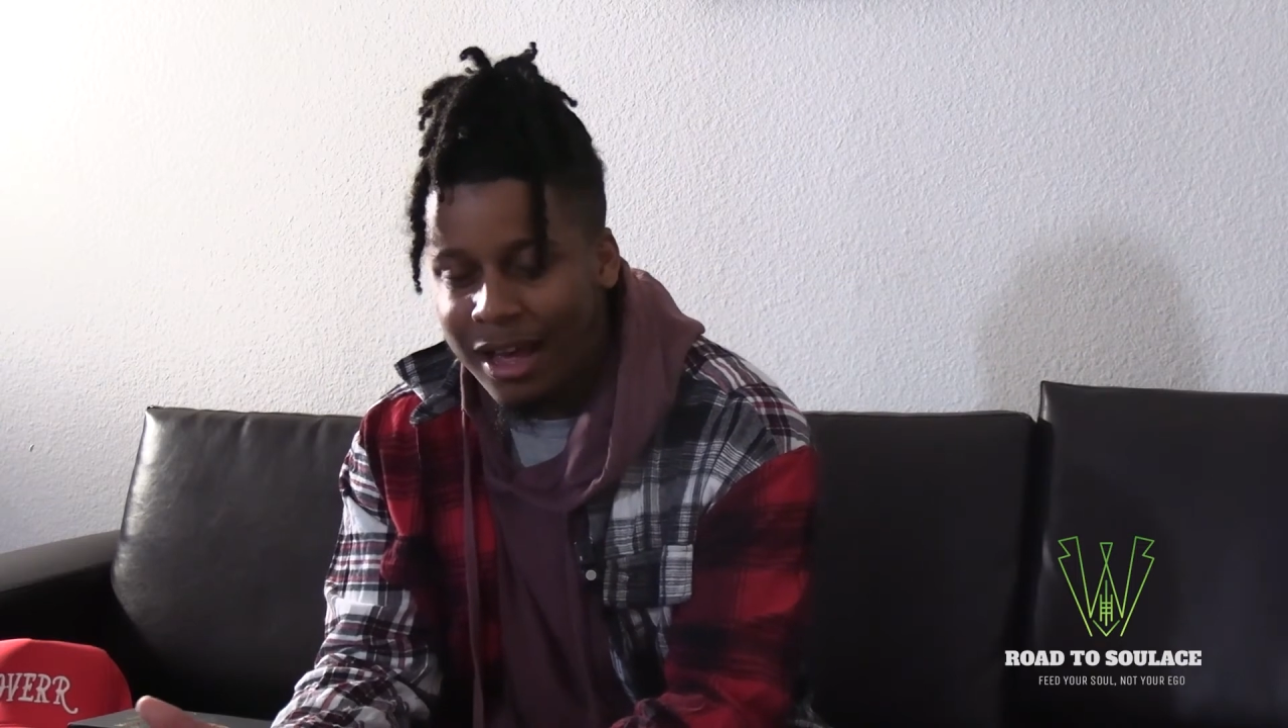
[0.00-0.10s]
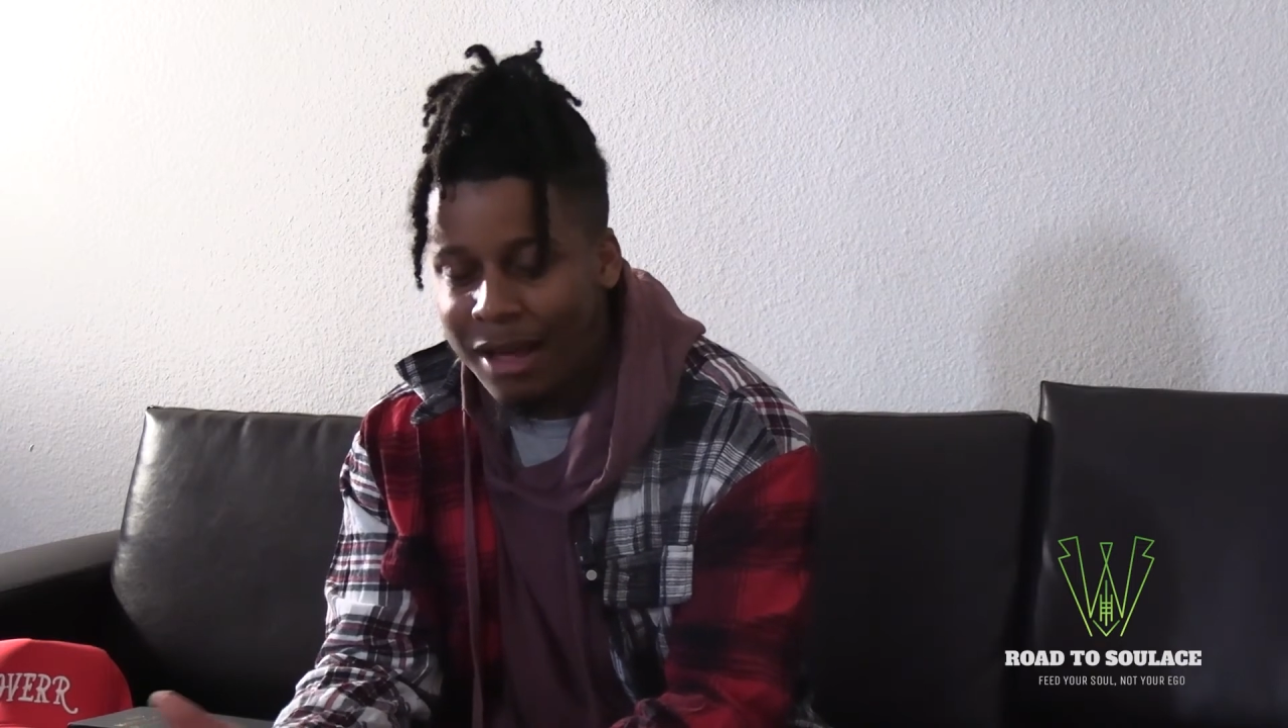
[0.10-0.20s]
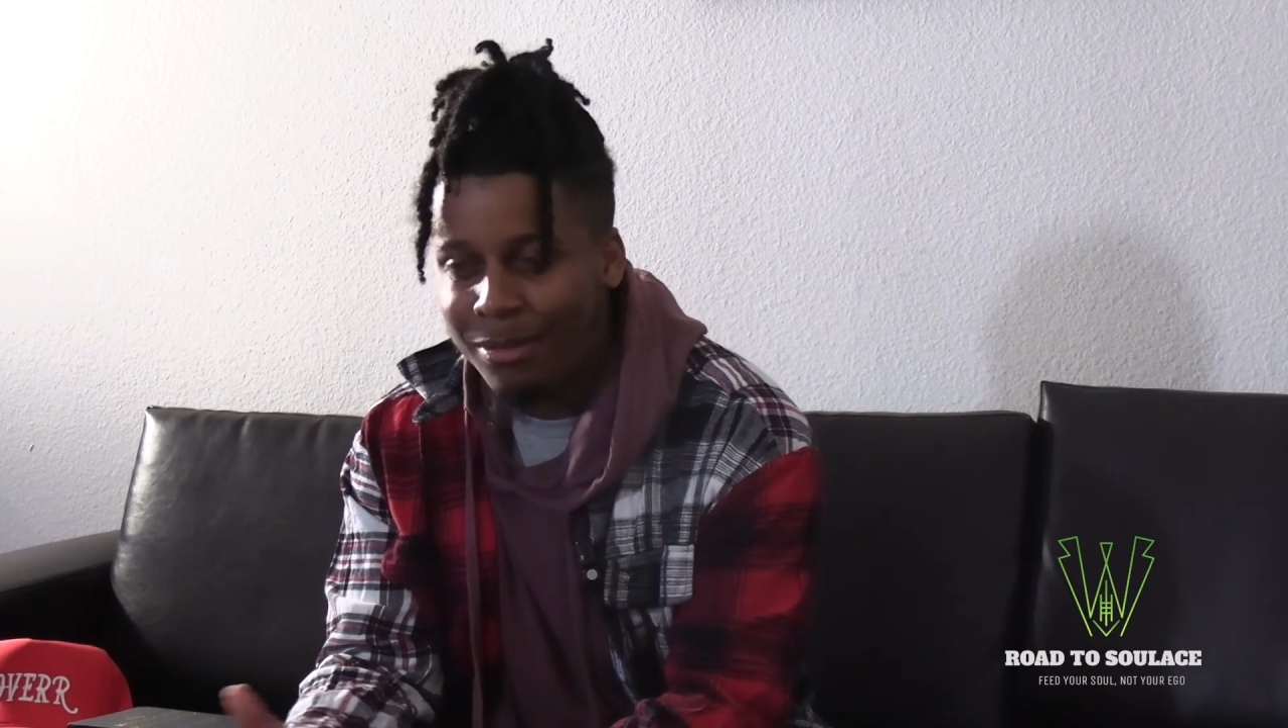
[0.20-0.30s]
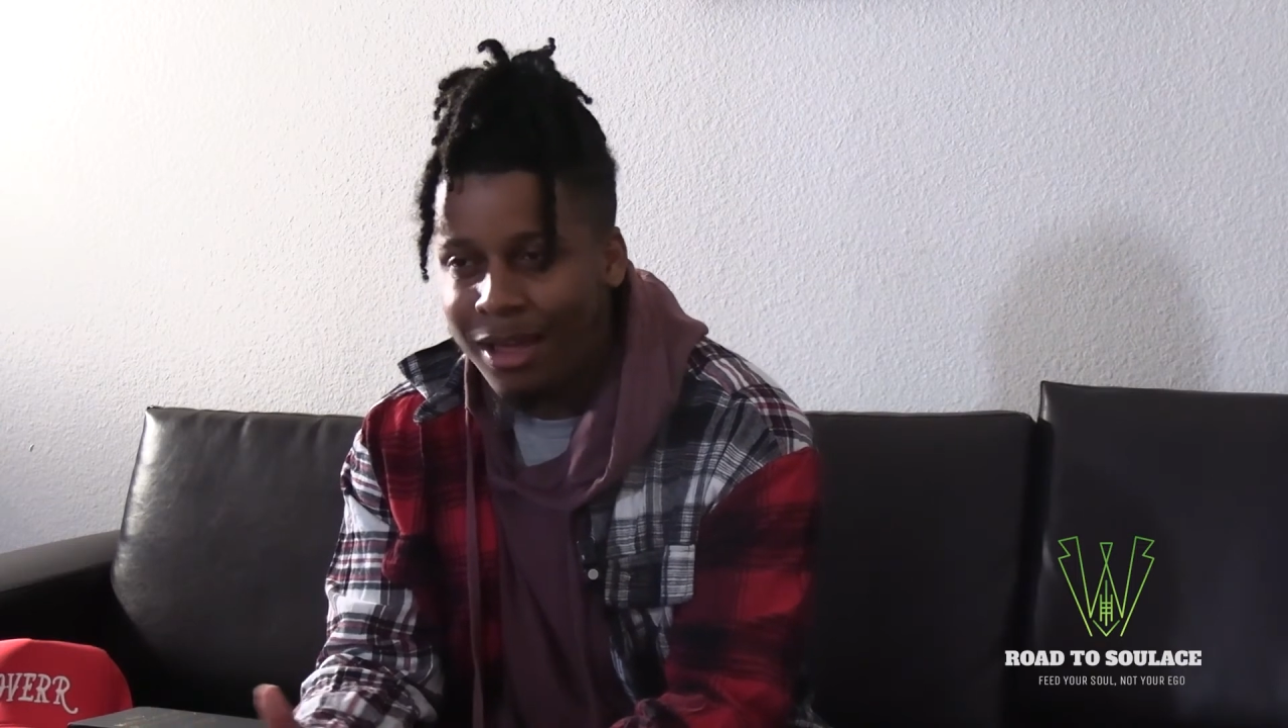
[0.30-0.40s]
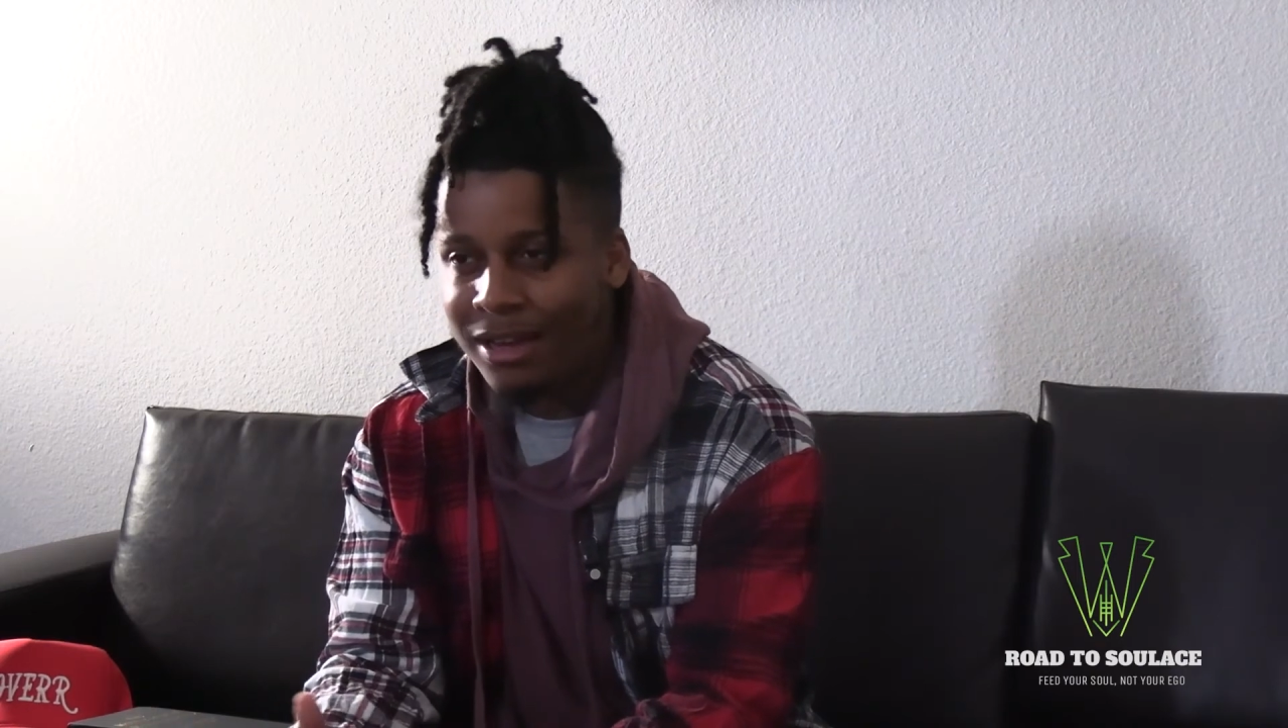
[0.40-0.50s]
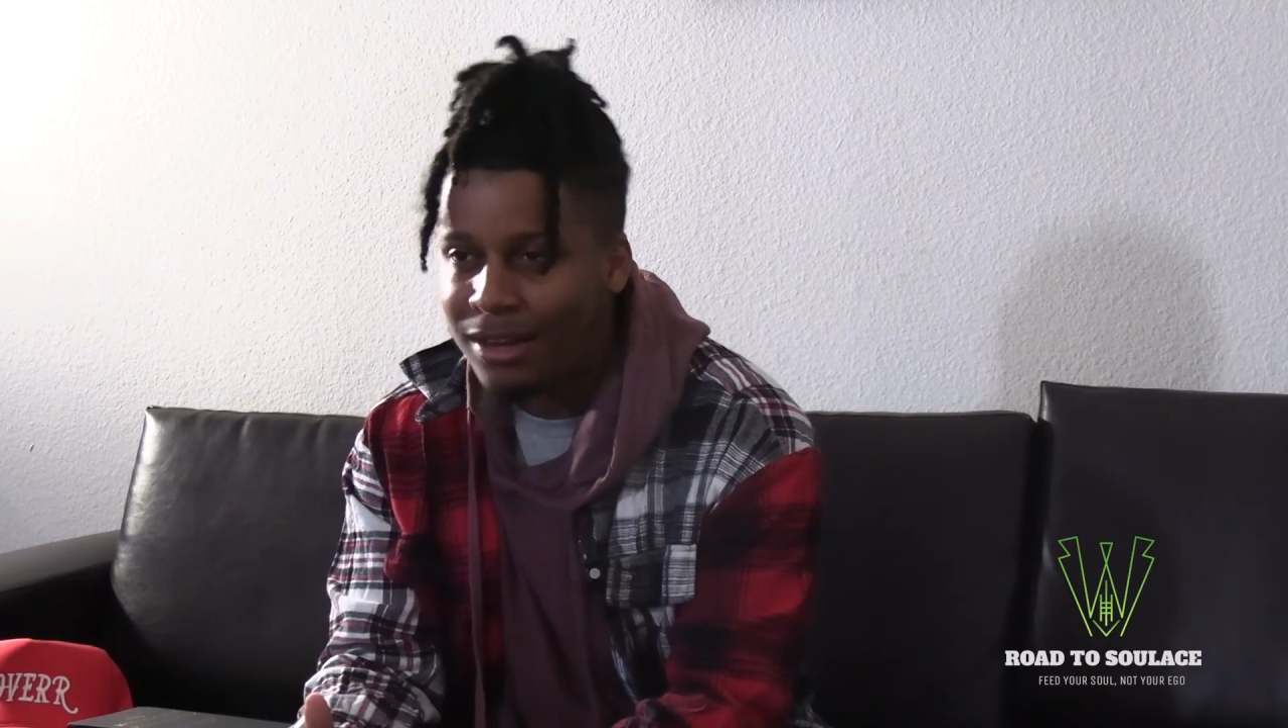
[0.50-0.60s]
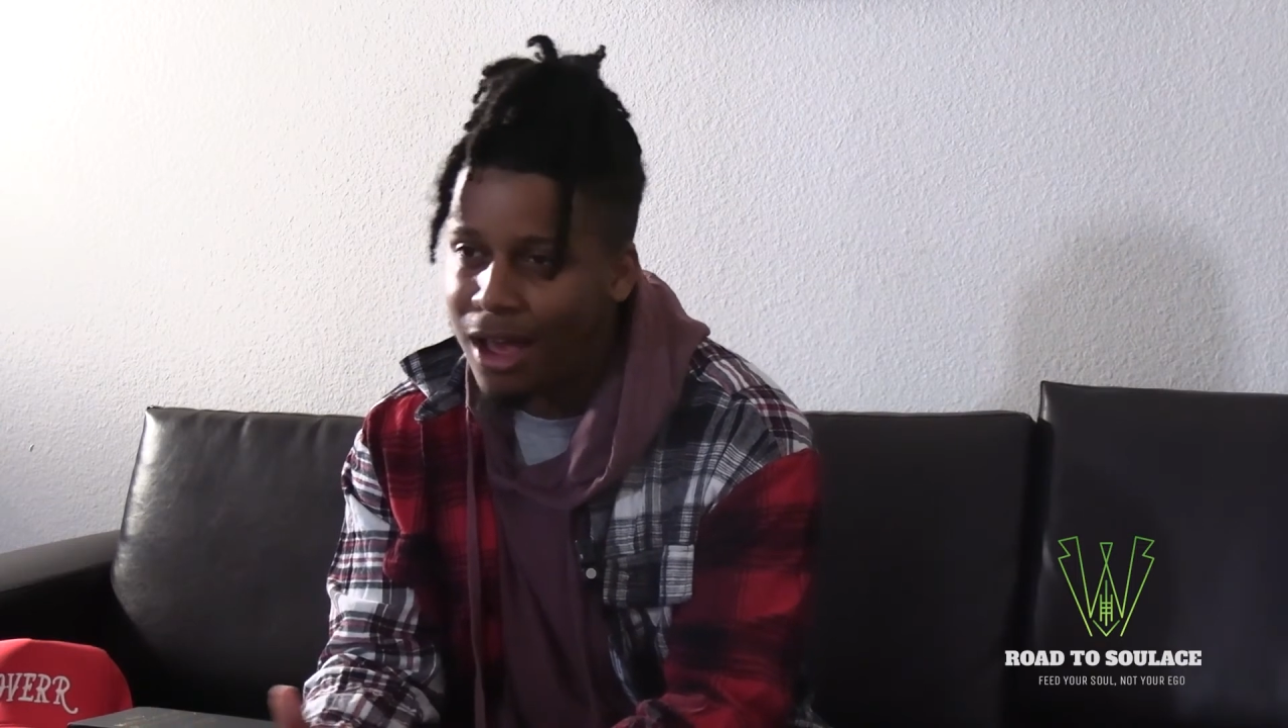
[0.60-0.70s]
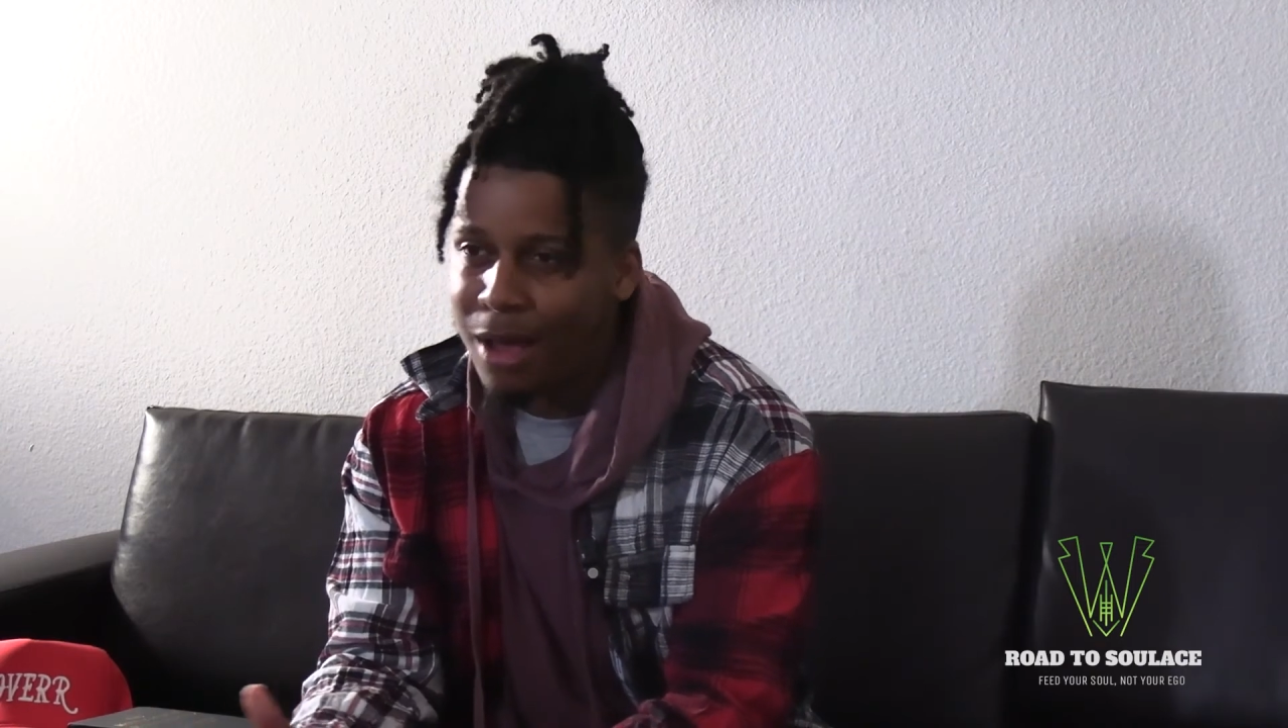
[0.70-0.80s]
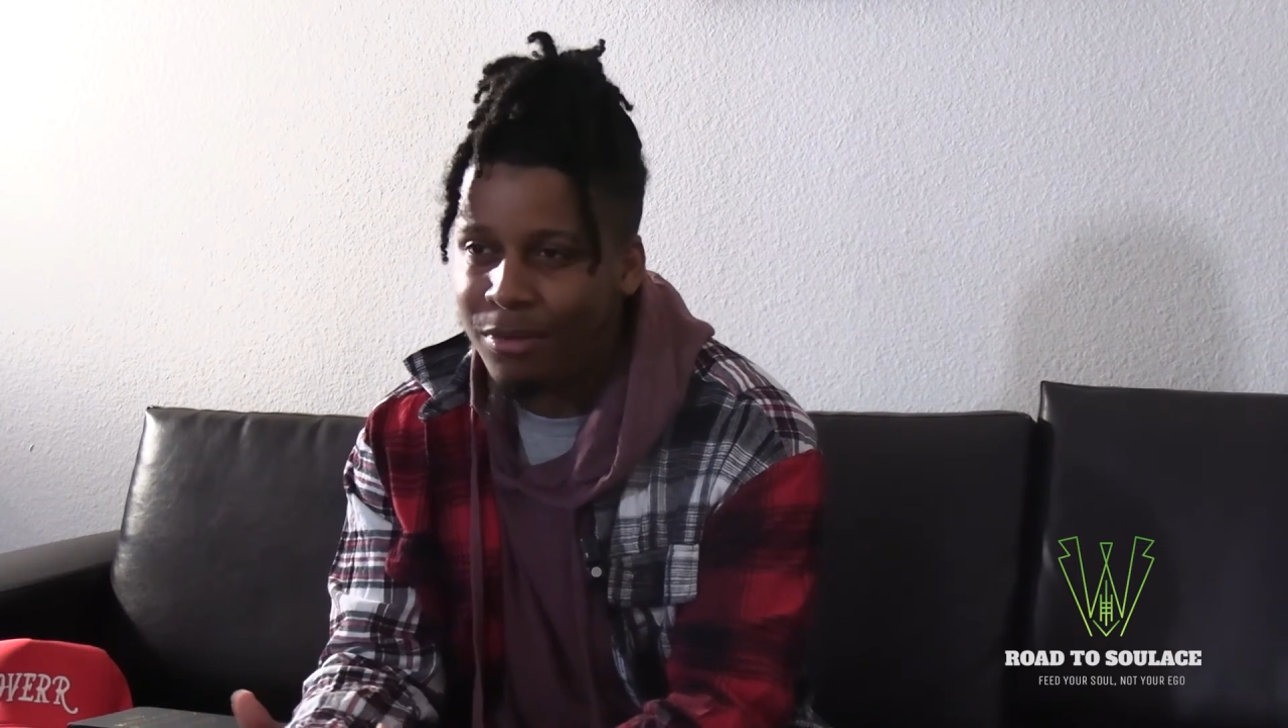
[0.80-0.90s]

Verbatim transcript: I'm like, nah,